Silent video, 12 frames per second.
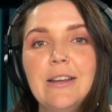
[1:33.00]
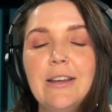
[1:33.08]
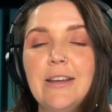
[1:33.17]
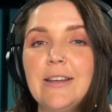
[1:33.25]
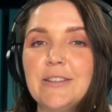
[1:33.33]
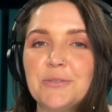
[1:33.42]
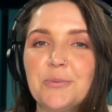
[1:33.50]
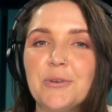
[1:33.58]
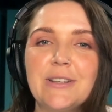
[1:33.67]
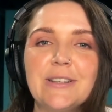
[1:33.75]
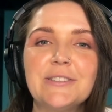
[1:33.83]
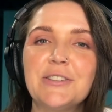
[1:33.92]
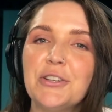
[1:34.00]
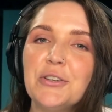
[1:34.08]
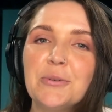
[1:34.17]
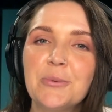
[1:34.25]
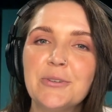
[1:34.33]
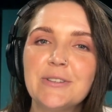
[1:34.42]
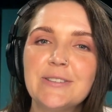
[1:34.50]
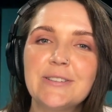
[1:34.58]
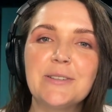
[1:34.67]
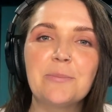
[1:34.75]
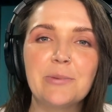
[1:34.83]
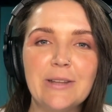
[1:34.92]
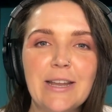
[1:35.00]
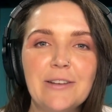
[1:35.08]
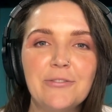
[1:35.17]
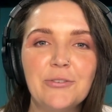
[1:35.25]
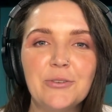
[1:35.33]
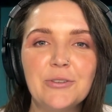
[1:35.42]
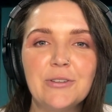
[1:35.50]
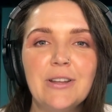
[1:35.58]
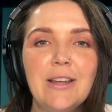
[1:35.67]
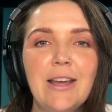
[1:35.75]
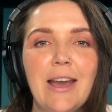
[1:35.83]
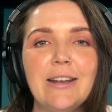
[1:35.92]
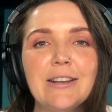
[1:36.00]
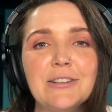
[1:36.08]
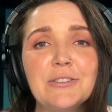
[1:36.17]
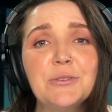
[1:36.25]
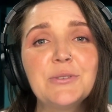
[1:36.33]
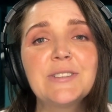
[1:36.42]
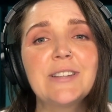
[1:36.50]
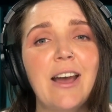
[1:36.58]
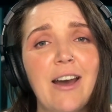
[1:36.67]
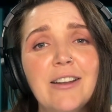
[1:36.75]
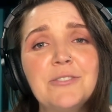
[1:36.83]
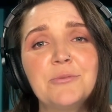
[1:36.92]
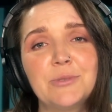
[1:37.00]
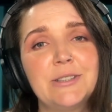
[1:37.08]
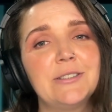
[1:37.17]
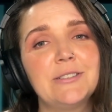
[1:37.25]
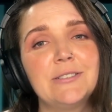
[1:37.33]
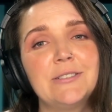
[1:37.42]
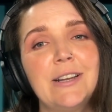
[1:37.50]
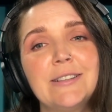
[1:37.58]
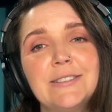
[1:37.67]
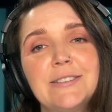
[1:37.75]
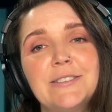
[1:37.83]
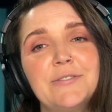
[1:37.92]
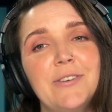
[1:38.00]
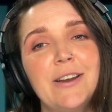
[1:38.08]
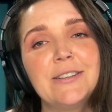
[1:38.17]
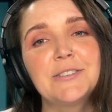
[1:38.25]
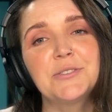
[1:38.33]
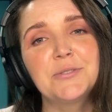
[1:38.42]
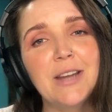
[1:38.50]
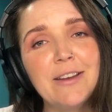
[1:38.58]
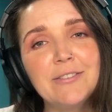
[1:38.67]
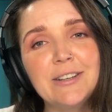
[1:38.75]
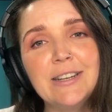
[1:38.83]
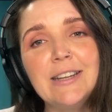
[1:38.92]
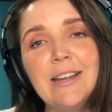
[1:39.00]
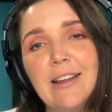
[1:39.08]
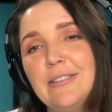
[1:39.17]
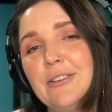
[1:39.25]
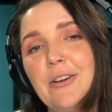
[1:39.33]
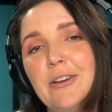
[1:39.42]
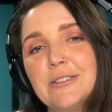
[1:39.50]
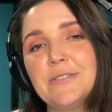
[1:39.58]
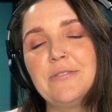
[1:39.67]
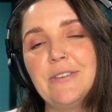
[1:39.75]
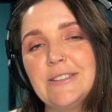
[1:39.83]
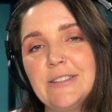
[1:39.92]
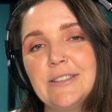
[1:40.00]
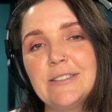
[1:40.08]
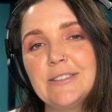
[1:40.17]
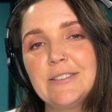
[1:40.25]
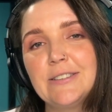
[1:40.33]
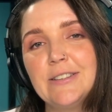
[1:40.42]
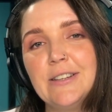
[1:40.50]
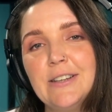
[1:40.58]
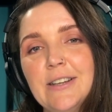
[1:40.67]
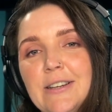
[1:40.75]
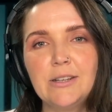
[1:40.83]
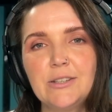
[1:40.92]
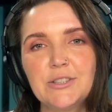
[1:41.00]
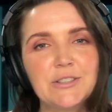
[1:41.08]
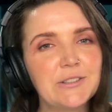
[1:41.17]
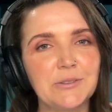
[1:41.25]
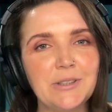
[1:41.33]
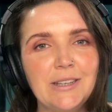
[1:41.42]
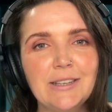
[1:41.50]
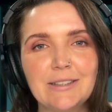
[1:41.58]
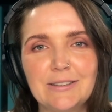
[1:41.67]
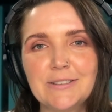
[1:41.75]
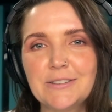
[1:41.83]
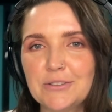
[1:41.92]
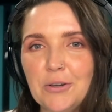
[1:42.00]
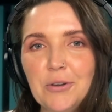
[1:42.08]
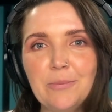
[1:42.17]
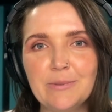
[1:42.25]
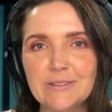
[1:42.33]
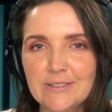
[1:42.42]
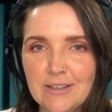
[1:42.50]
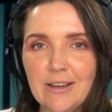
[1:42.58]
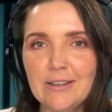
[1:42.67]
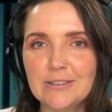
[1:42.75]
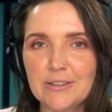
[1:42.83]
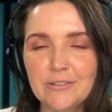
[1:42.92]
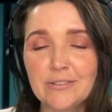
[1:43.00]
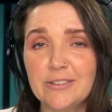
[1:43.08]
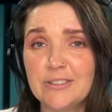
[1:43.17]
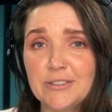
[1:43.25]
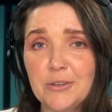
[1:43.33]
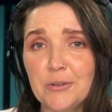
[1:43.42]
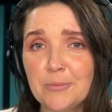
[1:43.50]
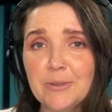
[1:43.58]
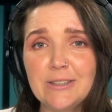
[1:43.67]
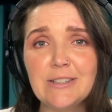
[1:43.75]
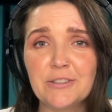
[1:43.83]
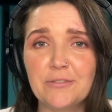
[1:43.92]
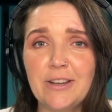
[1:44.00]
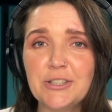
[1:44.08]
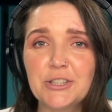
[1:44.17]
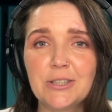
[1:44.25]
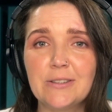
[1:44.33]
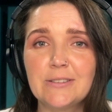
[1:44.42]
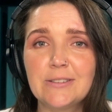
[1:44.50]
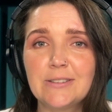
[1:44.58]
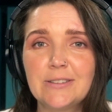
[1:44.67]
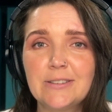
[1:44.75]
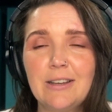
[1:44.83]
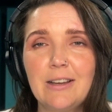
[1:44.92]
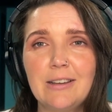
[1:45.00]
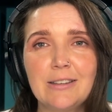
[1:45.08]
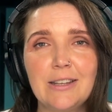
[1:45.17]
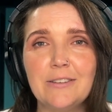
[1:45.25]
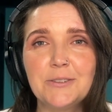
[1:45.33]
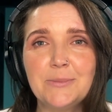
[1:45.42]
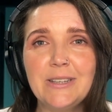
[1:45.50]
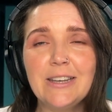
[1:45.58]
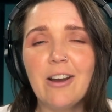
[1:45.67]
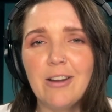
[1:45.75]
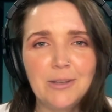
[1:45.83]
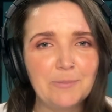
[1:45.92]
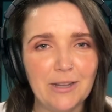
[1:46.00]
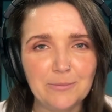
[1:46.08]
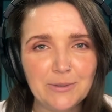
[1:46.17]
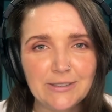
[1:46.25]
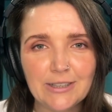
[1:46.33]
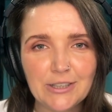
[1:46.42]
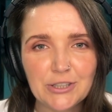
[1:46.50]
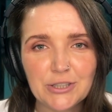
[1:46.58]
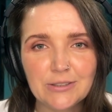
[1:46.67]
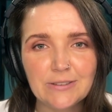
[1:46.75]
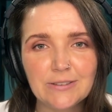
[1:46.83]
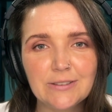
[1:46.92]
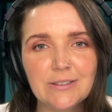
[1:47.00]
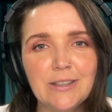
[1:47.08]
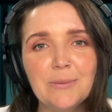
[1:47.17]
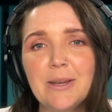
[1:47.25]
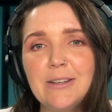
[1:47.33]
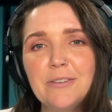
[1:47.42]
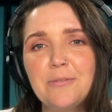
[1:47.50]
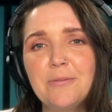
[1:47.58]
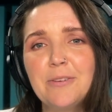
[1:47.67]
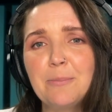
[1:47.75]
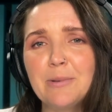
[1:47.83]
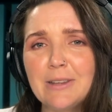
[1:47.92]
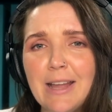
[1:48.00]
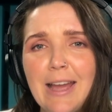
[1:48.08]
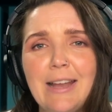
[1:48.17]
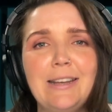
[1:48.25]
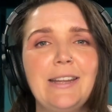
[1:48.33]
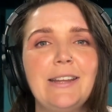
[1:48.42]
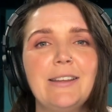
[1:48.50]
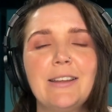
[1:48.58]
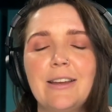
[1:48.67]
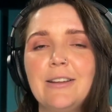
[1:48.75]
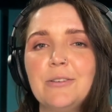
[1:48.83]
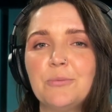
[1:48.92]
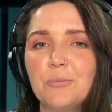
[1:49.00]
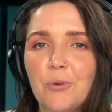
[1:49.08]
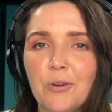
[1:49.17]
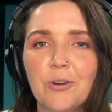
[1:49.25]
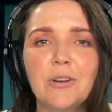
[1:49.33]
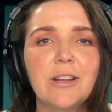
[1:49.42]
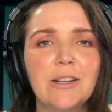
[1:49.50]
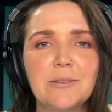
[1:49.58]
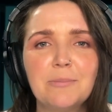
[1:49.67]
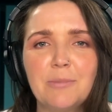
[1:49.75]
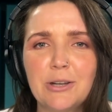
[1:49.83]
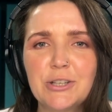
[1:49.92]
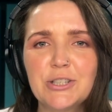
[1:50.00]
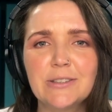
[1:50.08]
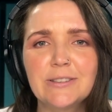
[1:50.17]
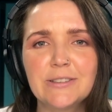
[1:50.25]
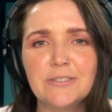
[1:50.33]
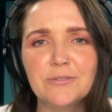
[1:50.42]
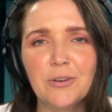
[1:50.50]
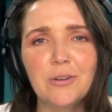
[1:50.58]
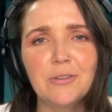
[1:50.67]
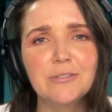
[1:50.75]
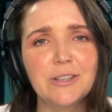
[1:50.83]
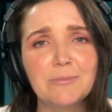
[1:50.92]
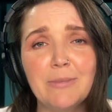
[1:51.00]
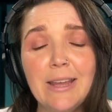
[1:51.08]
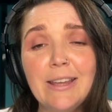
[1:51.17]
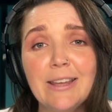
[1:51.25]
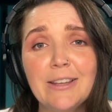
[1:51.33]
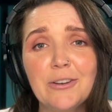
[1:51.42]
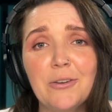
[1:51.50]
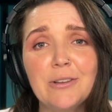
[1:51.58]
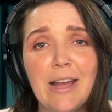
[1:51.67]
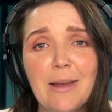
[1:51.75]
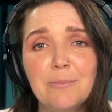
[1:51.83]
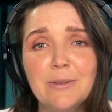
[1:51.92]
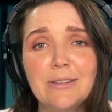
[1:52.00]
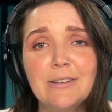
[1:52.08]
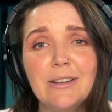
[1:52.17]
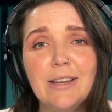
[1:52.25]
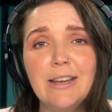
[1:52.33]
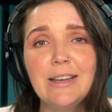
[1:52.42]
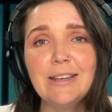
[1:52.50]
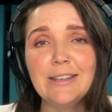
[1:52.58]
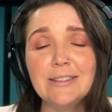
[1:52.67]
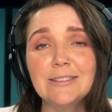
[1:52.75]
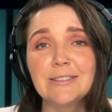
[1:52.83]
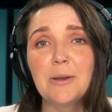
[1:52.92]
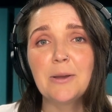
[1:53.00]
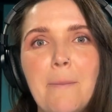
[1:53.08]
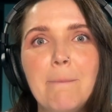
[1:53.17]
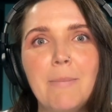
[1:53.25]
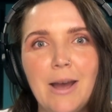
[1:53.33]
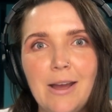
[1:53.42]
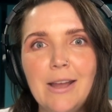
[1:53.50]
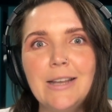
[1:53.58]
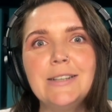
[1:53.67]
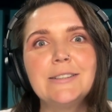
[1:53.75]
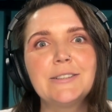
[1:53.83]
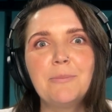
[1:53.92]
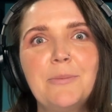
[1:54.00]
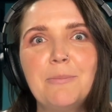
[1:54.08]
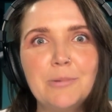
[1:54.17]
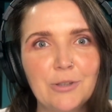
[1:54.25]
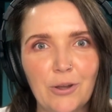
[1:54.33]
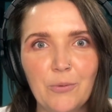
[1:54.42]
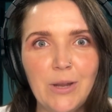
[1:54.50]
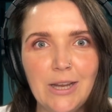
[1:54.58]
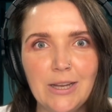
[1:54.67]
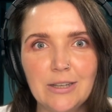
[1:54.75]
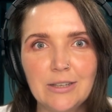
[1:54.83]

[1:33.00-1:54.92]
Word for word: His work is humorous and playful, and it looks unreal as it defies gravity and laws of physics. Just looking at the scope and size of his urban interventions gives me heart palpitations. The amount of planning and work and budgets involved in making it all happen is mind-blowing.